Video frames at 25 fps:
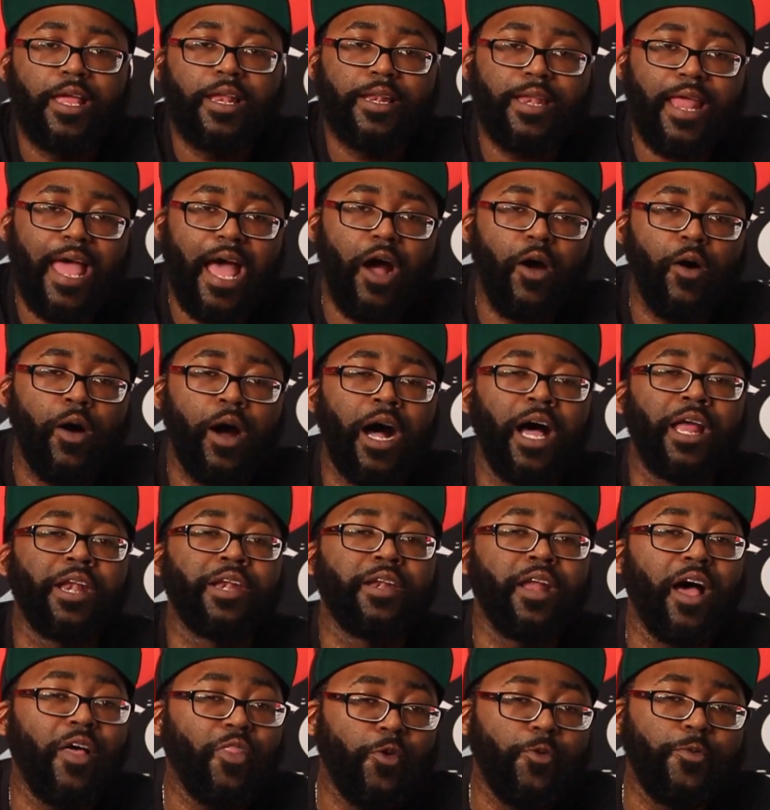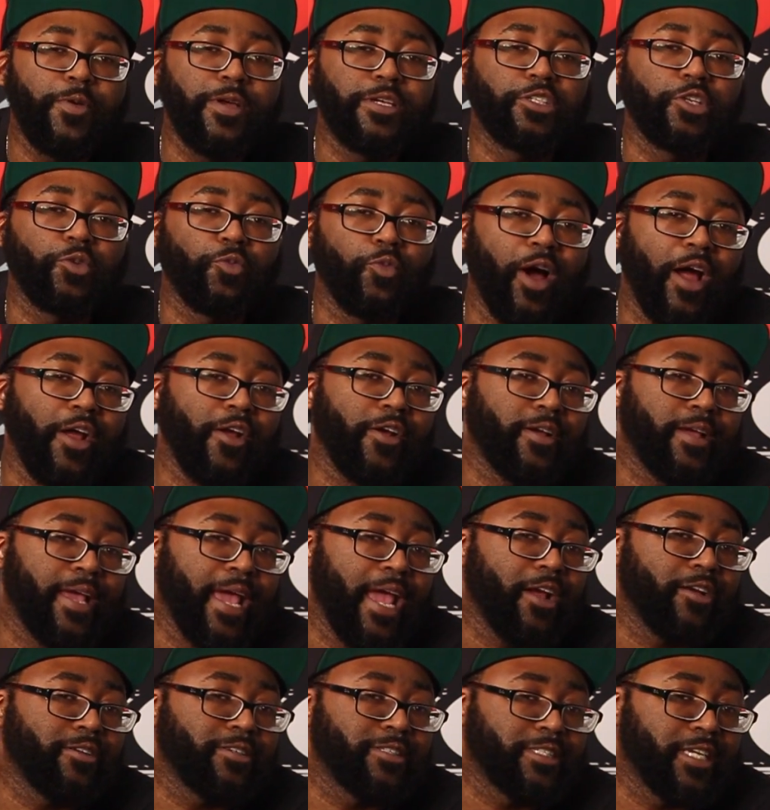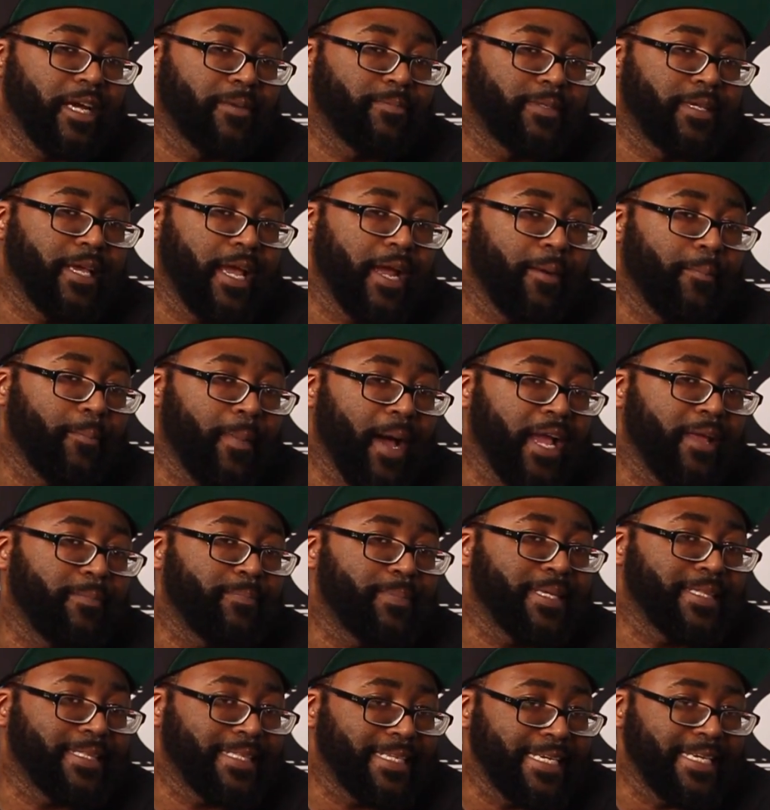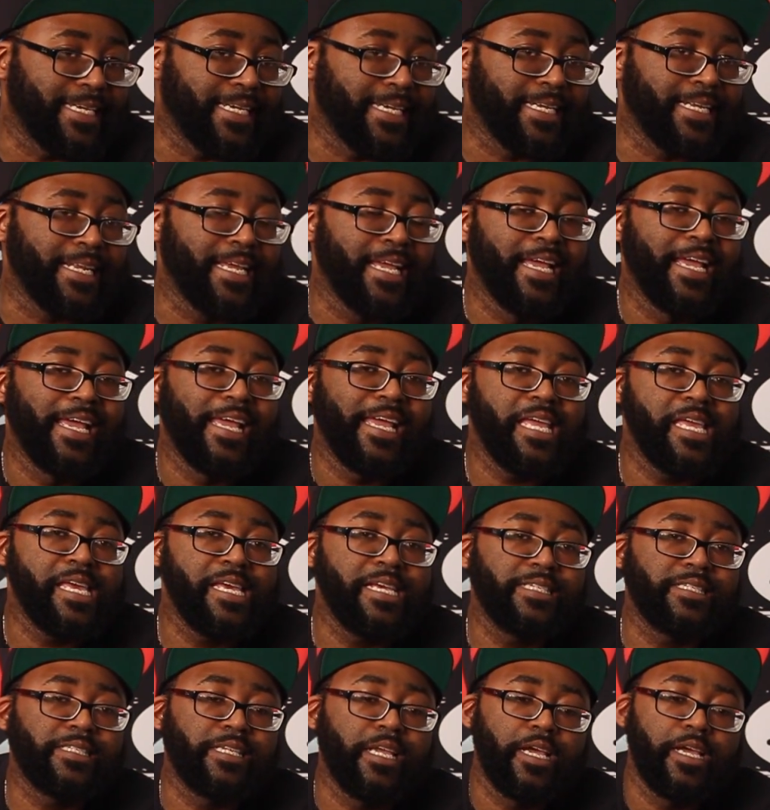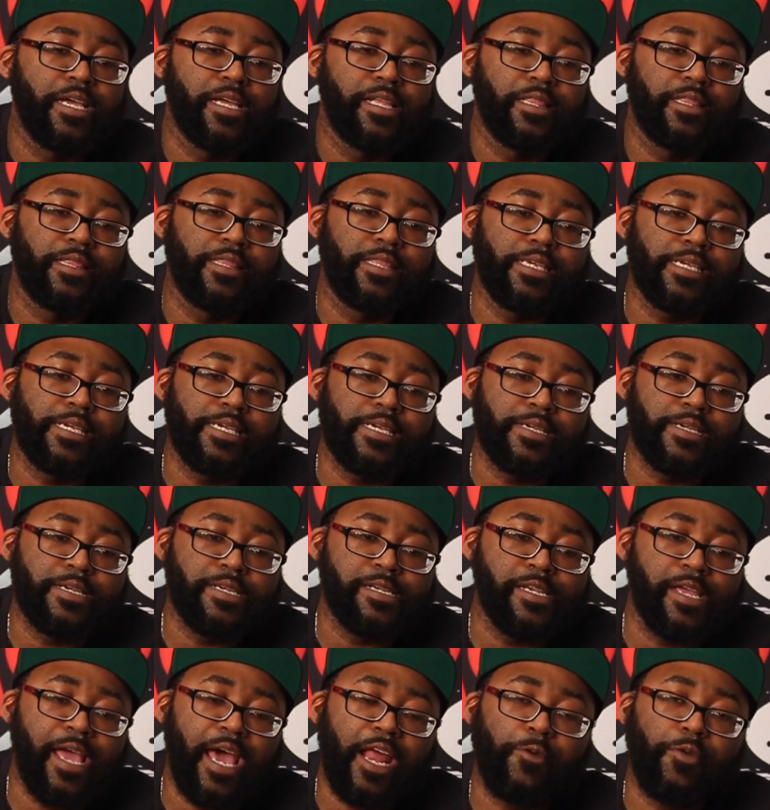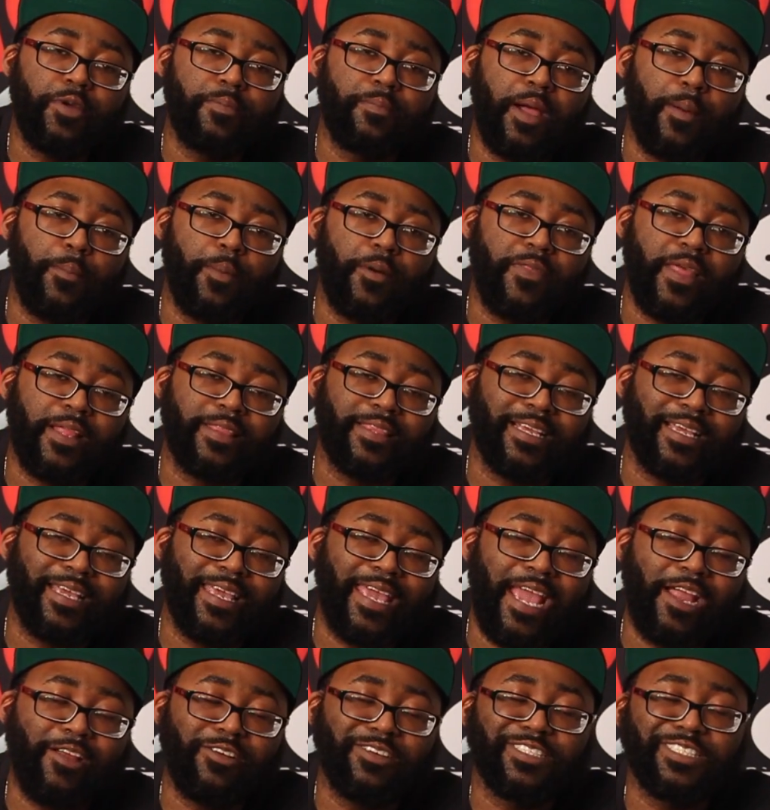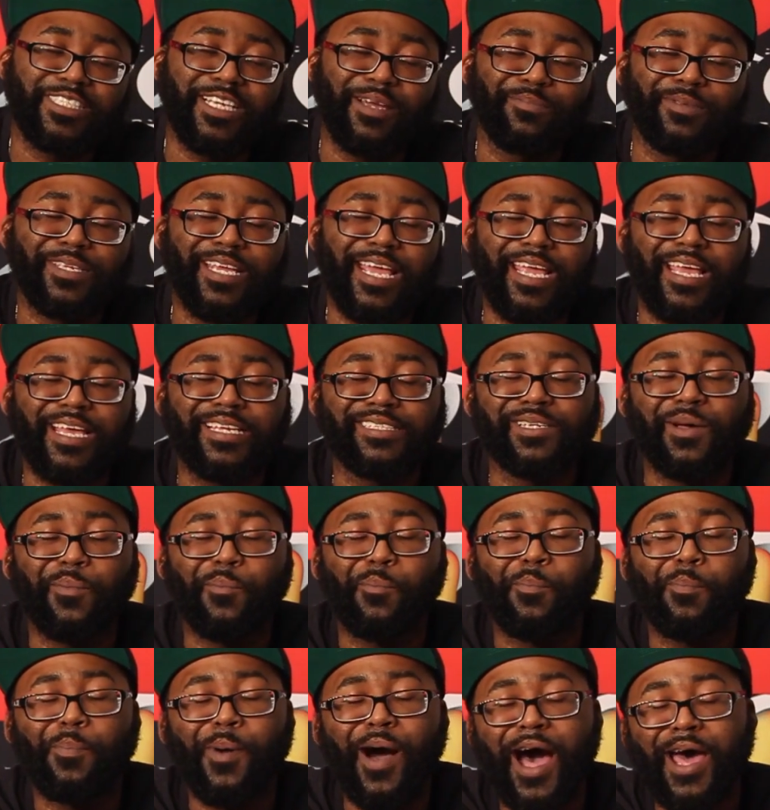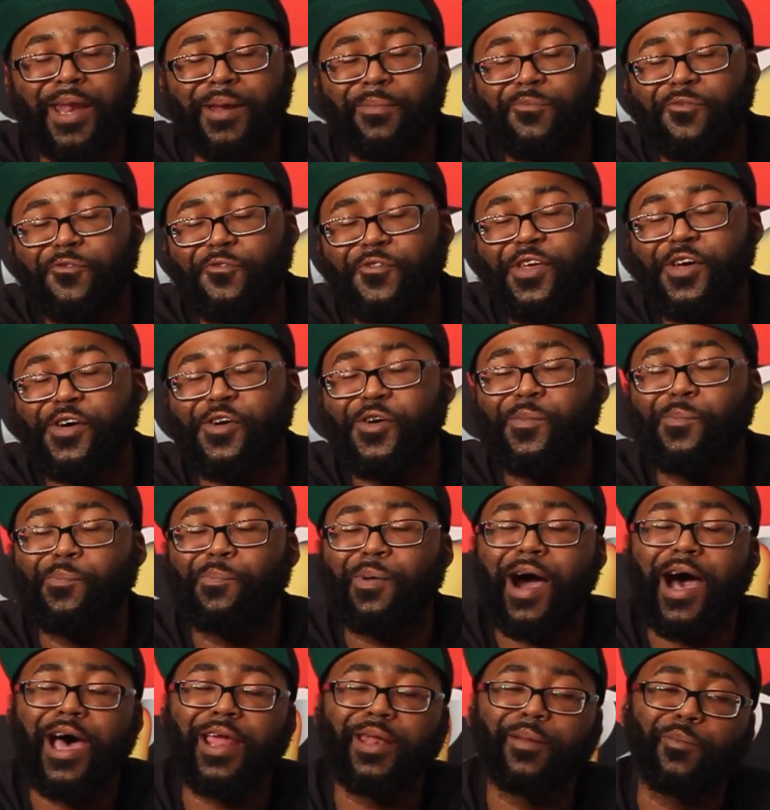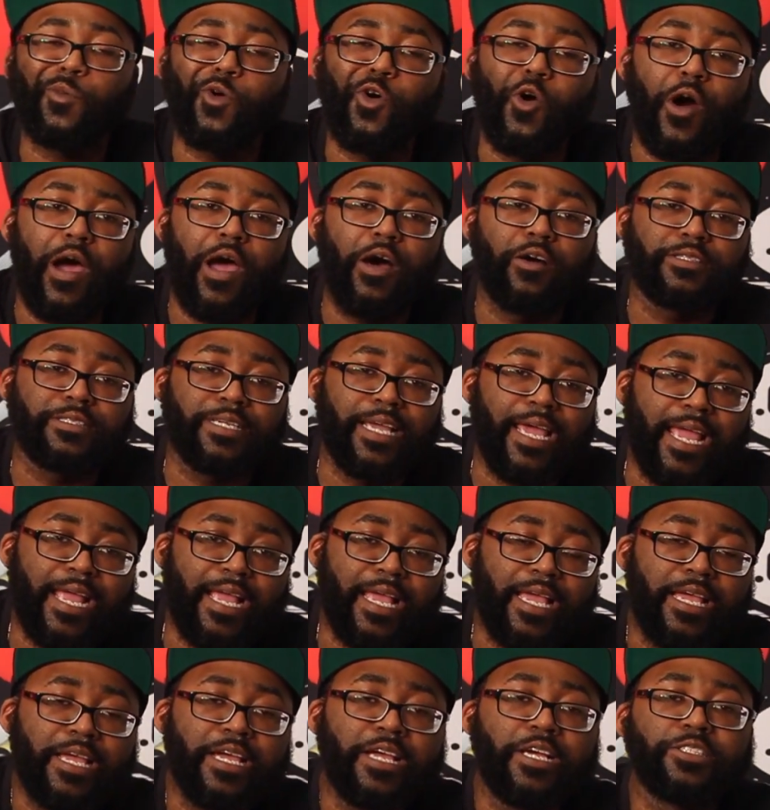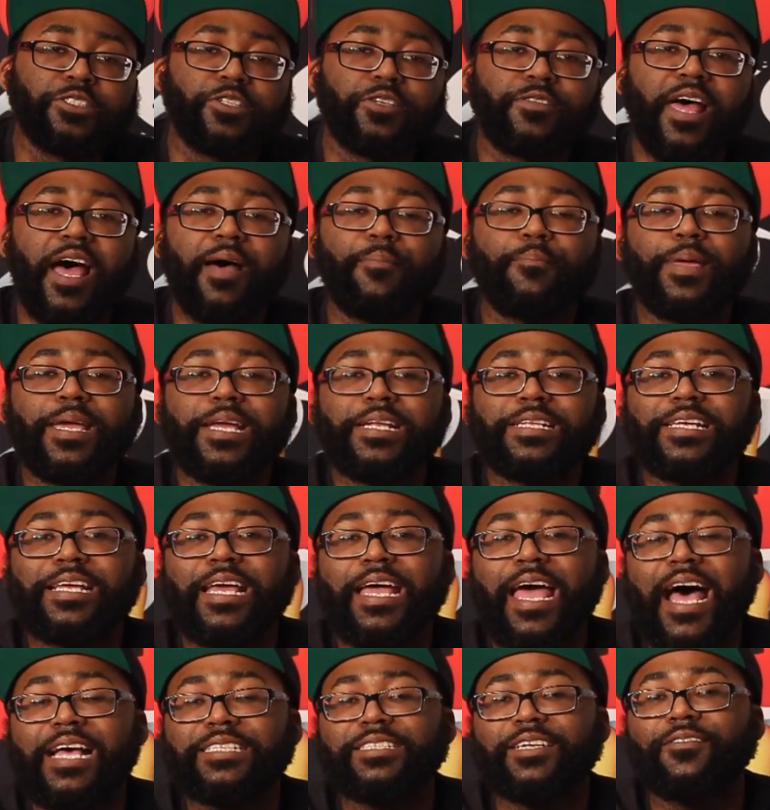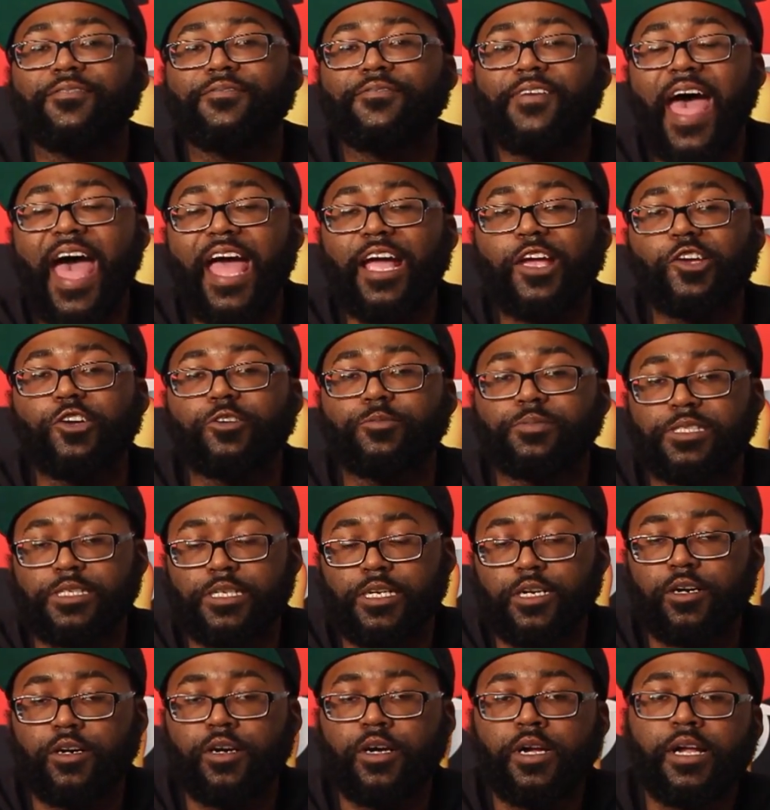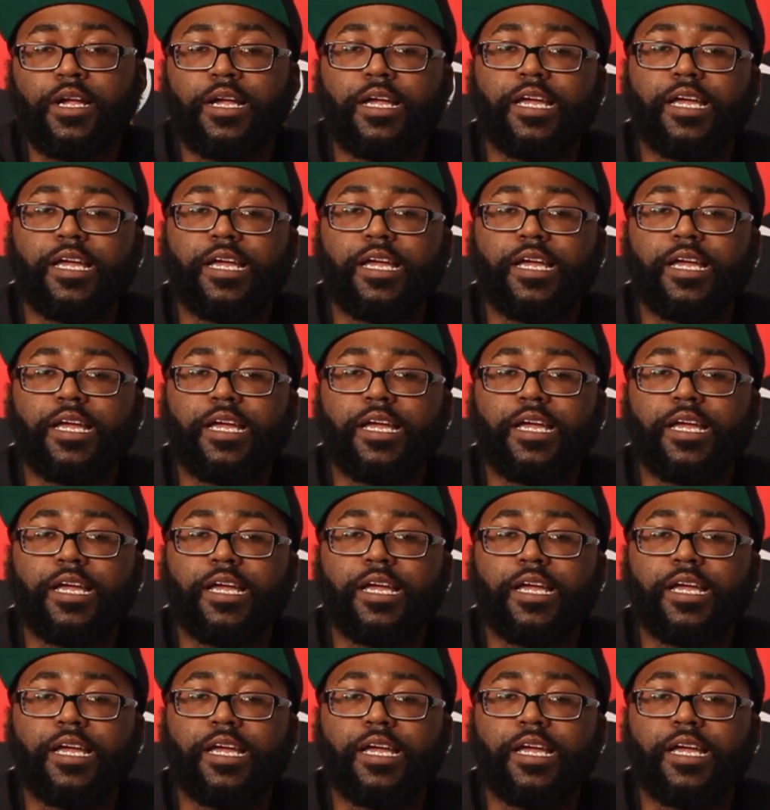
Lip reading: Now, another reason why your Kanger Subtank might be leaking is you gotta remember that the Kanger Subtank is a bottom fill, bottom coil tank, so that means it has a vacuum seal.